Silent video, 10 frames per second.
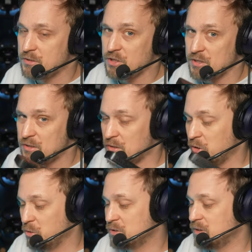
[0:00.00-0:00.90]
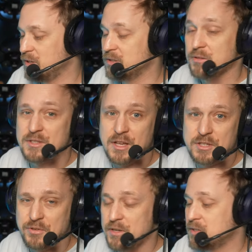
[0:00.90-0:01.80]
Just use these two
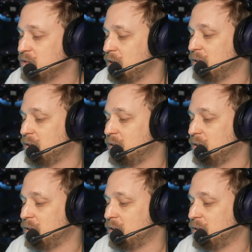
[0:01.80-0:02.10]
accessories,